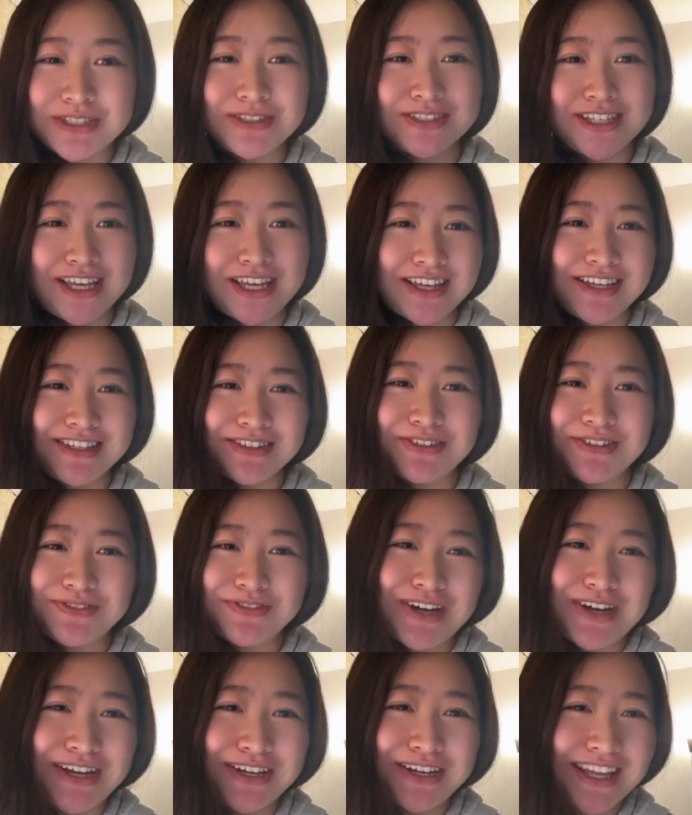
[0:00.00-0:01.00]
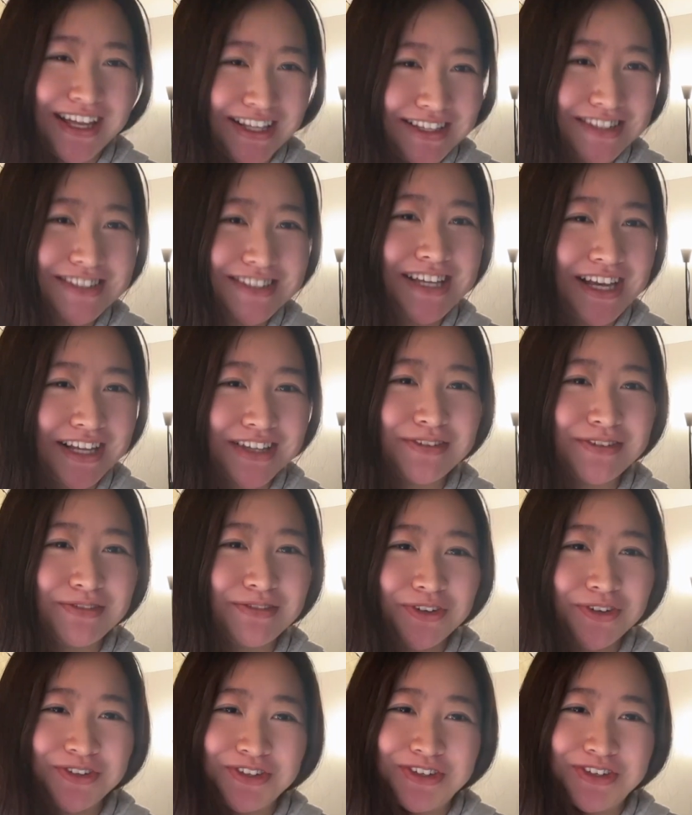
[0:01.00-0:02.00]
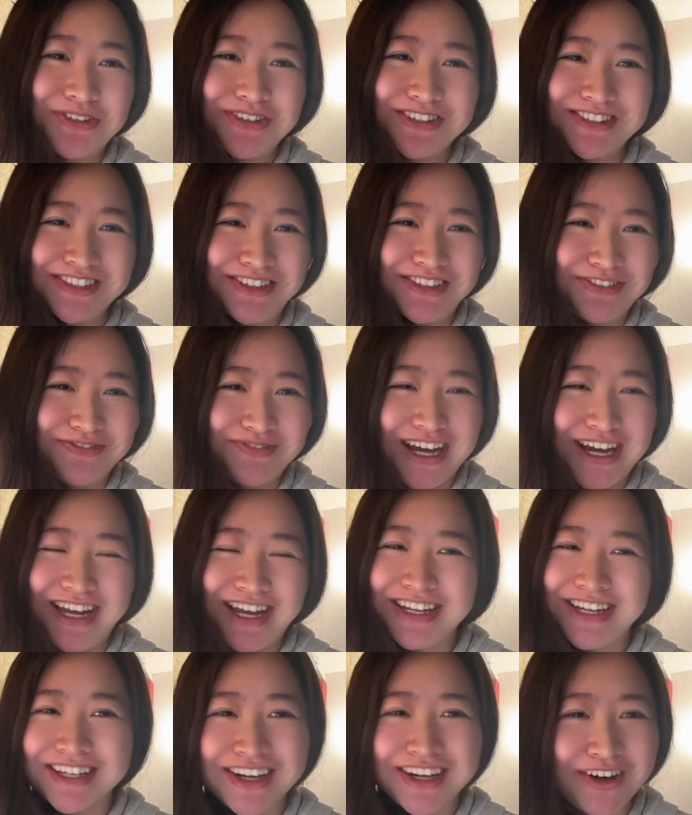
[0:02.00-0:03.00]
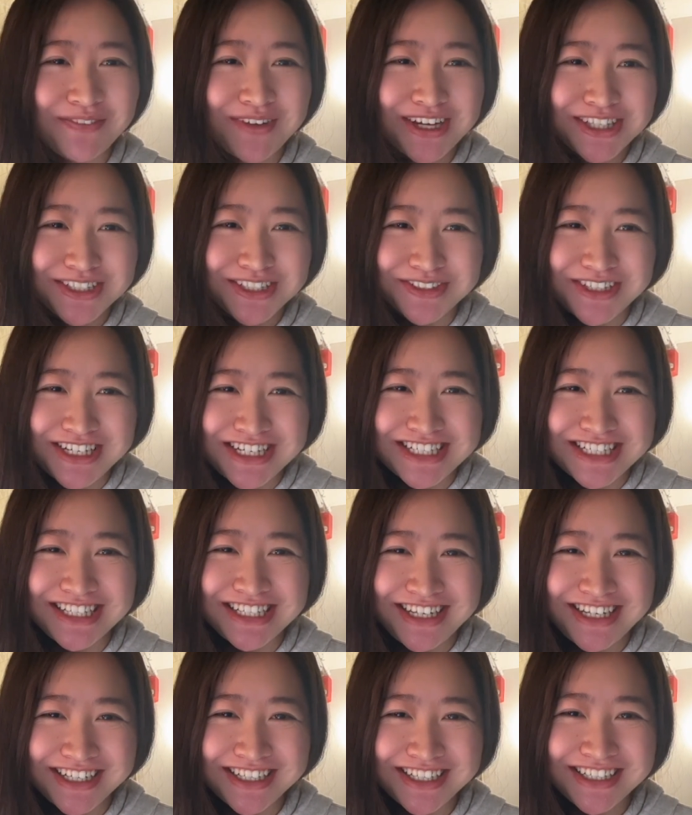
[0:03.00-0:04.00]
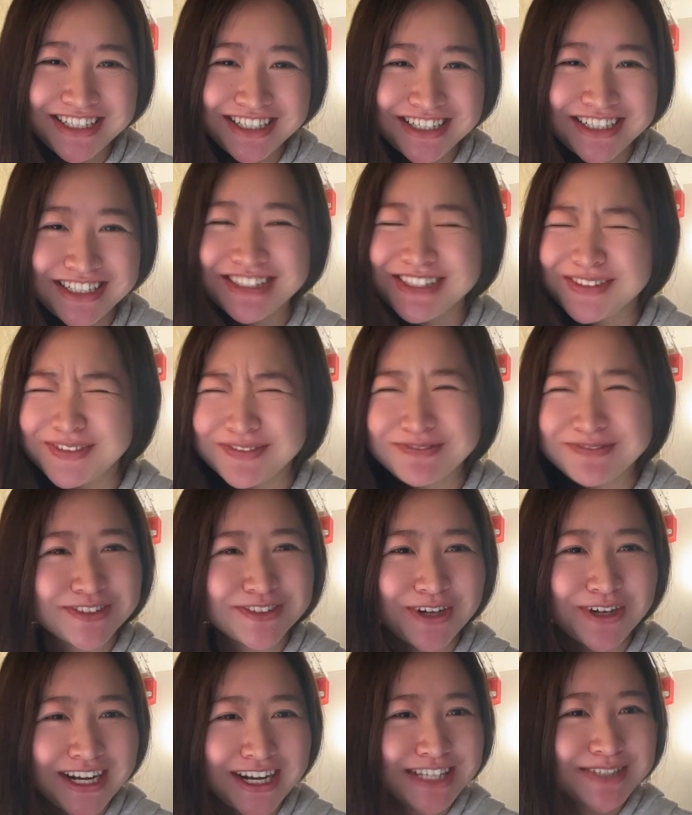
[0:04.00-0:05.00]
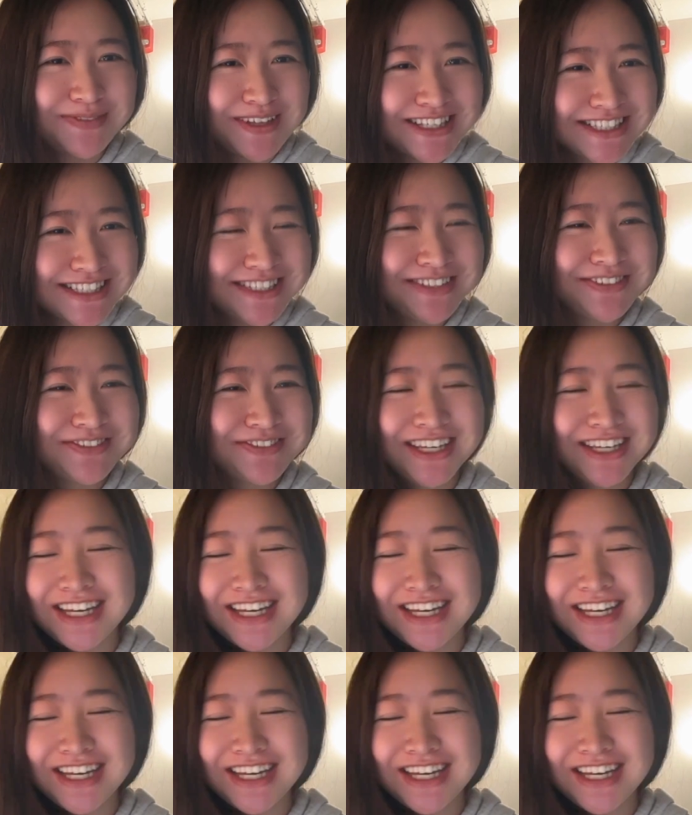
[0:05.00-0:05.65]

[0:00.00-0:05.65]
take it so I can take the full use of all my tuition here. It's quite expensive.